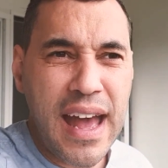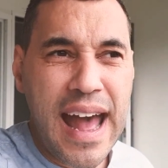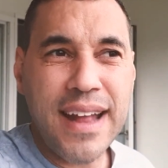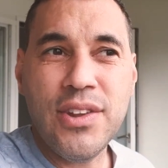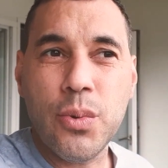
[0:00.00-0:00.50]

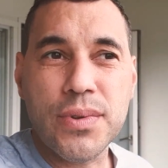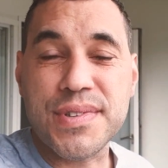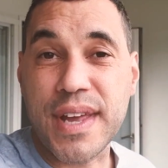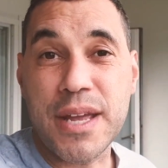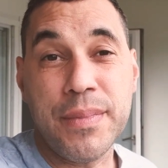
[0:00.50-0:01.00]
annual
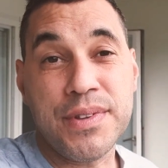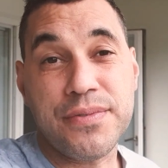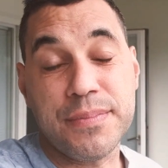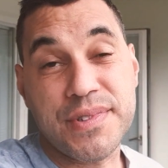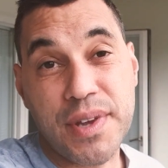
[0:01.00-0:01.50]
statements
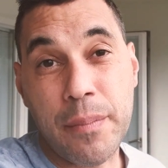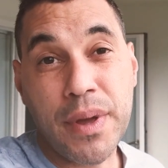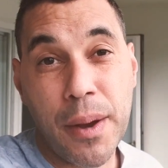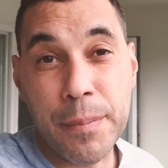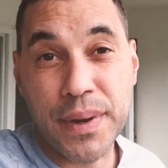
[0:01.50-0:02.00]
from some
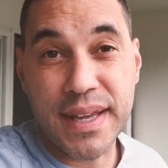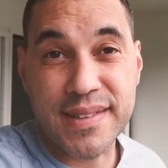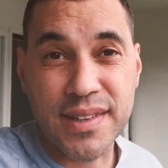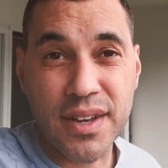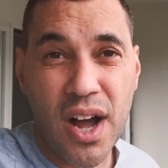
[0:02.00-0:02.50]

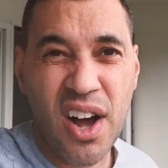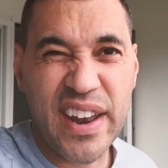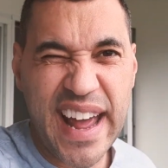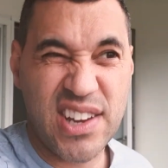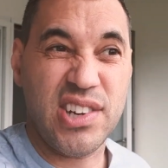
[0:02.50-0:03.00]
companies that
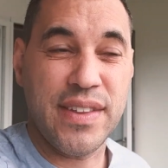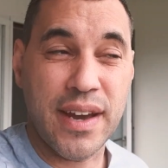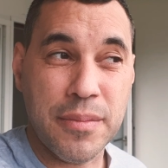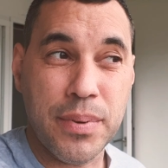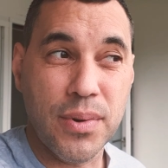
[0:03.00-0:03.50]
aren't actually
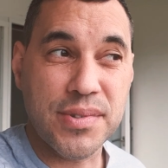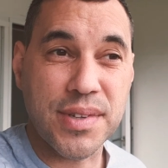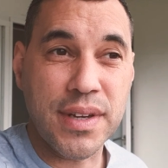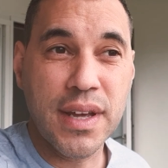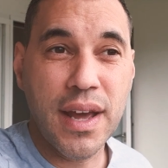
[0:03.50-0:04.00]
that
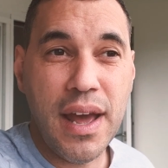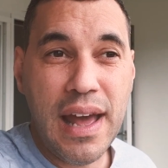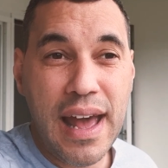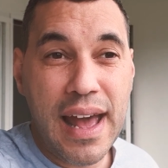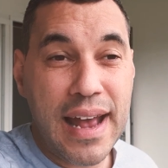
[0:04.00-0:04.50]
important,
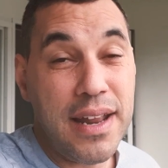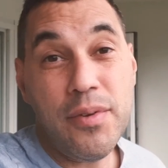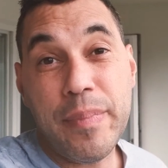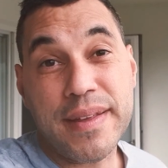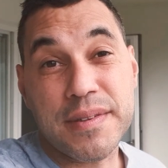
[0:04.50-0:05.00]
and
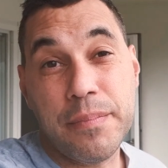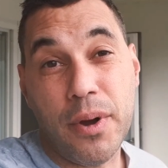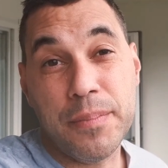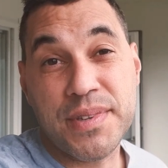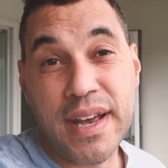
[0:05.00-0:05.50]
other bits and
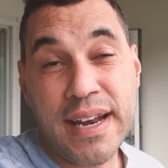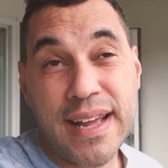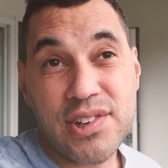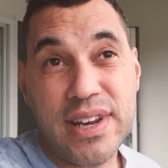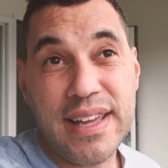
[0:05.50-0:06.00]
bobs. And
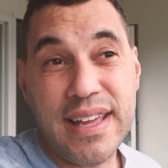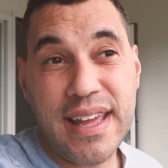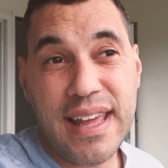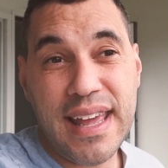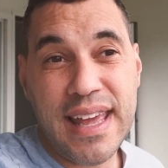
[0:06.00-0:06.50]
actually,
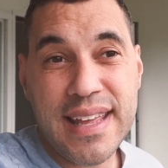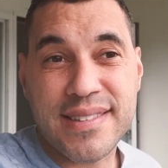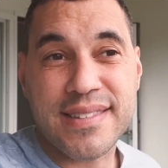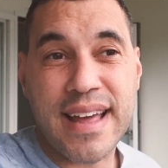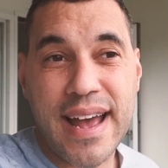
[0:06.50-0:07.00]

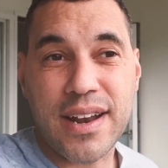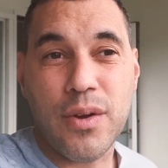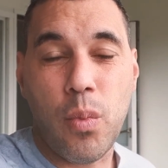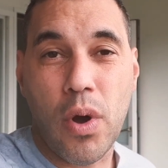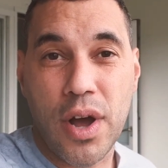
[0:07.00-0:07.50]
is that
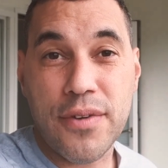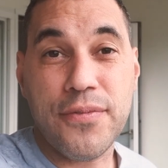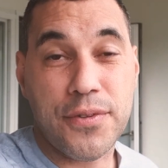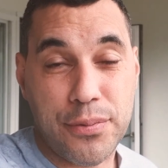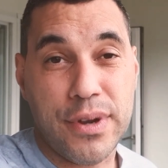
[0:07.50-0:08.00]

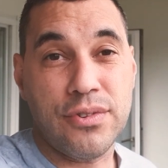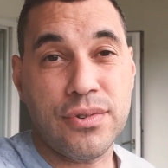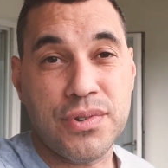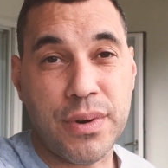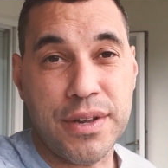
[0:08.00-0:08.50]
worth
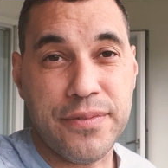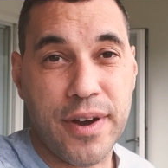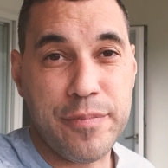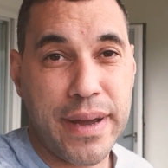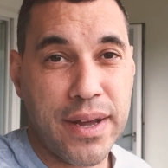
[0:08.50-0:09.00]

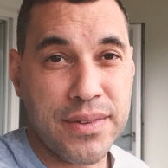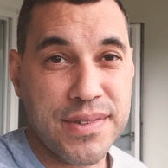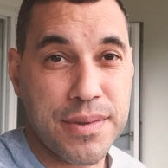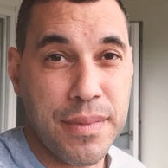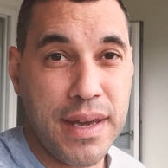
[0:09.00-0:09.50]

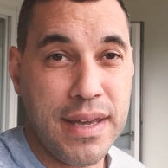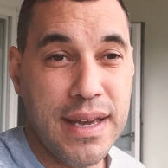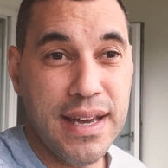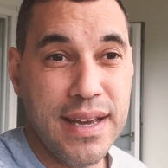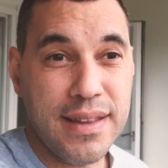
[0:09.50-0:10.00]
£325 to me?
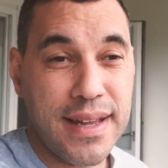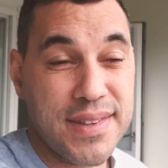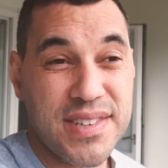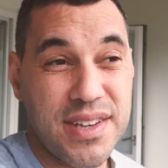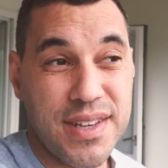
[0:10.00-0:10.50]
The
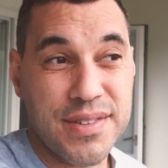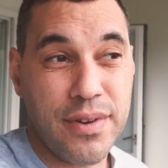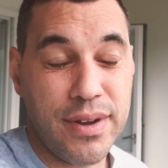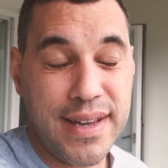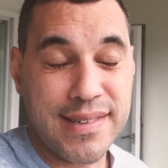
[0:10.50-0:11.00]
answer is
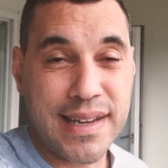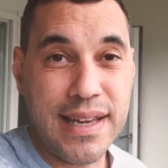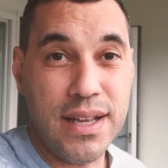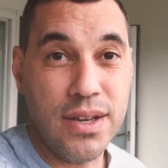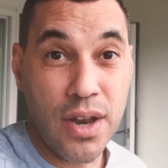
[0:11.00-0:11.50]
very
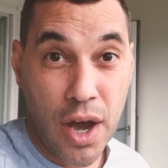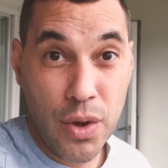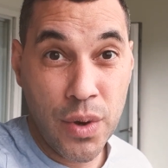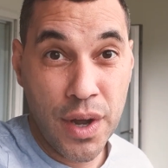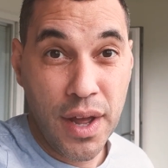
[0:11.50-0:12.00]
easily
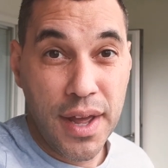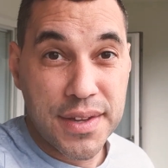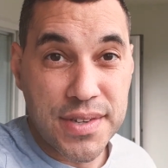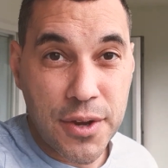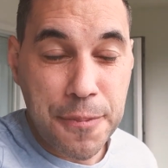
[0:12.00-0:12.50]
no.
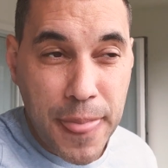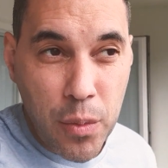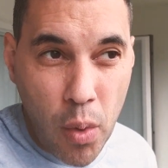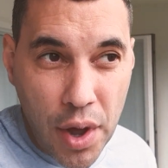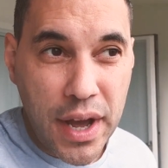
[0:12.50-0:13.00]
So
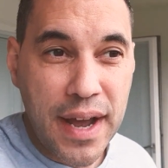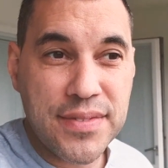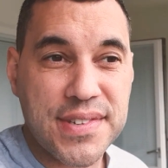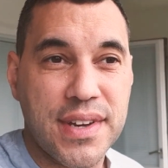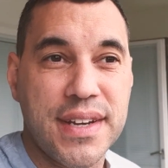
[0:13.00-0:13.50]
what I've
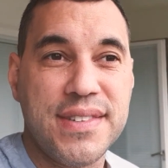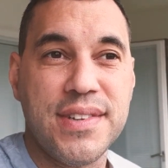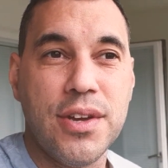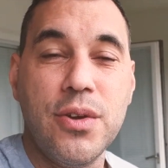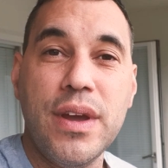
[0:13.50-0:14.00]
decided to
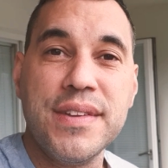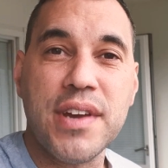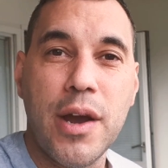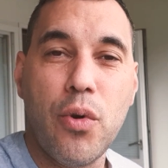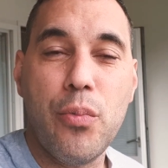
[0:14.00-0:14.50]
do is
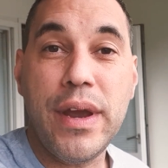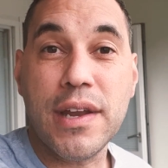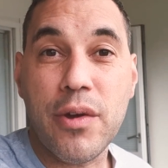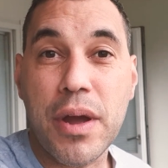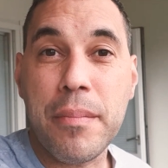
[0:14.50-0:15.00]
I will
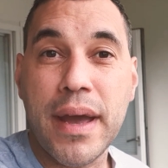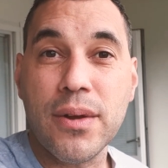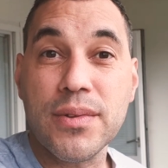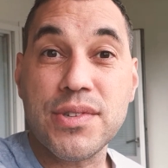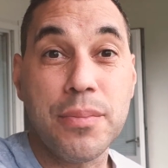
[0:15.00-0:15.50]
redirect
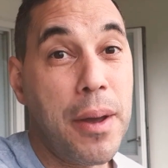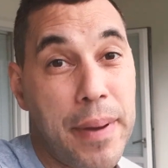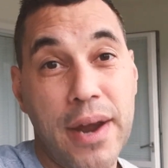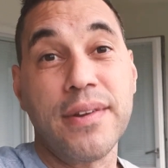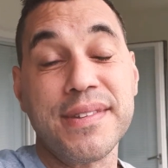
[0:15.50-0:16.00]
mail to my
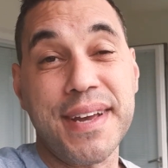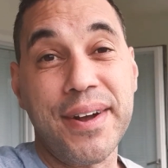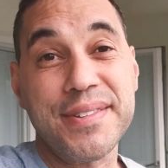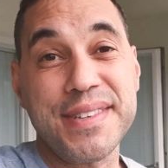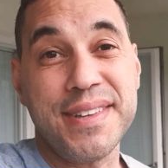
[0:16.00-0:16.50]
parents'
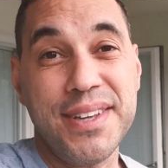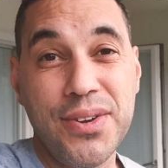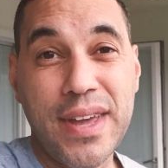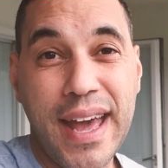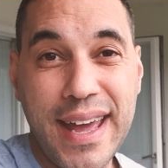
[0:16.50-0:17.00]
house in
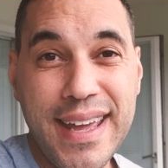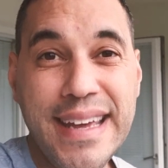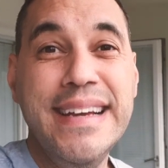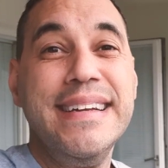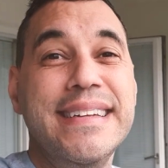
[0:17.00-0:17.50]
the
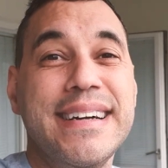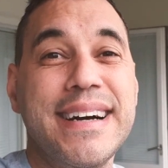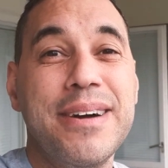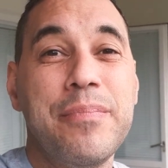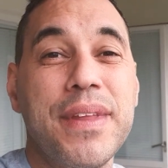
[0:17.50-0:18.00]
UK.
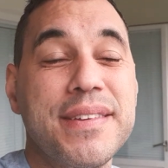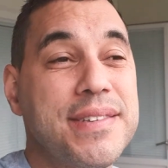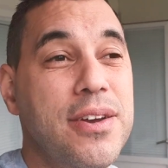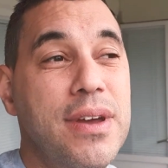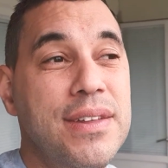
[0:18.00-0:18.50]

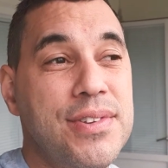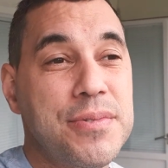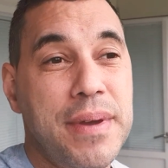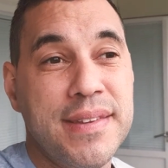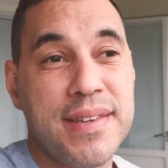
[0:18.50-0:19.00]
So it
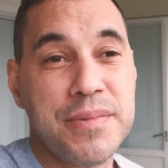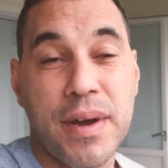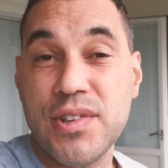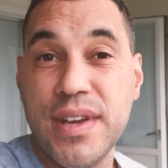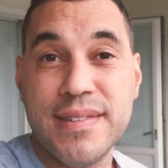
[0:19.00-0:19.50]
just means it's
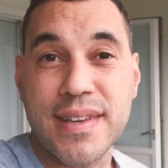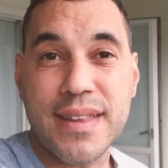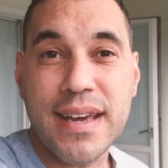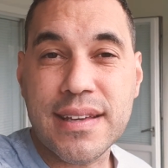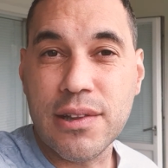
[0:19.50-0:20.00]
much easier.
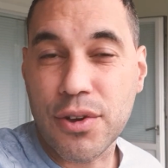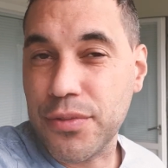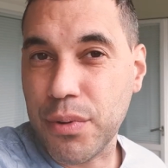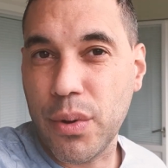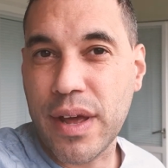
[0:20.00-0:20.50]
They can look
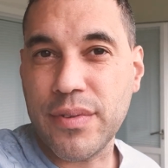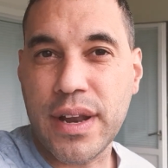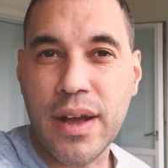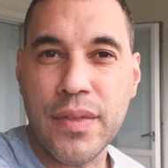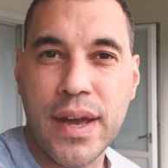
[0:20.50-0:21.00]
through it every
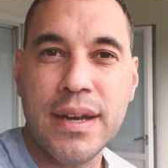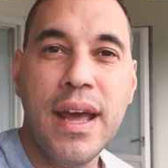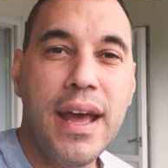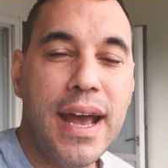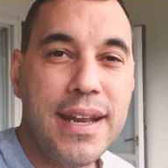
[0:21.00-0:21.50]
now and then.
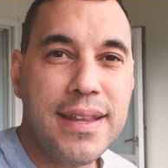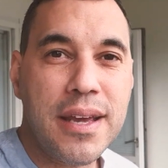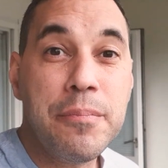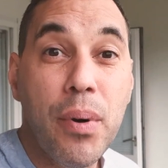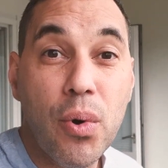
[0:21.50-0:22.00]
Anything
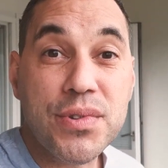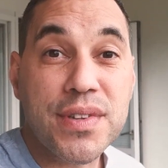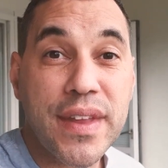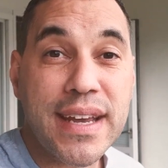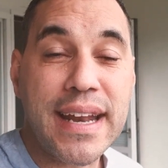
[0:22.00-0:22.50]

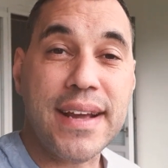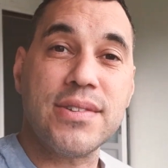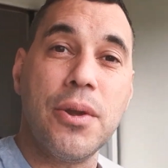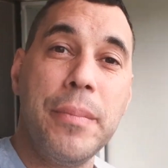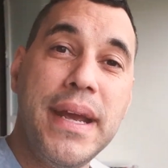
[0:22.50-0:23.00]
important they can
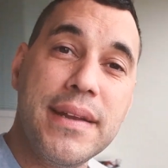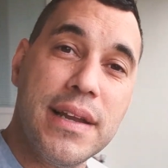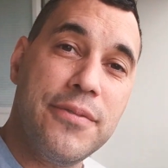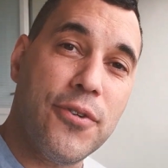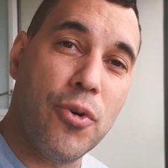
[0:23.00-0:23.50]
act on
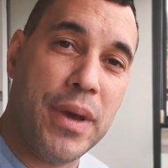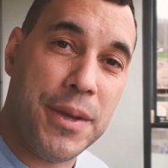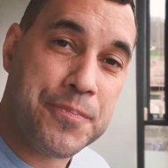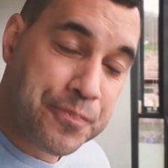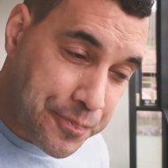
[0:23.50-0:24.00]
immediately for me.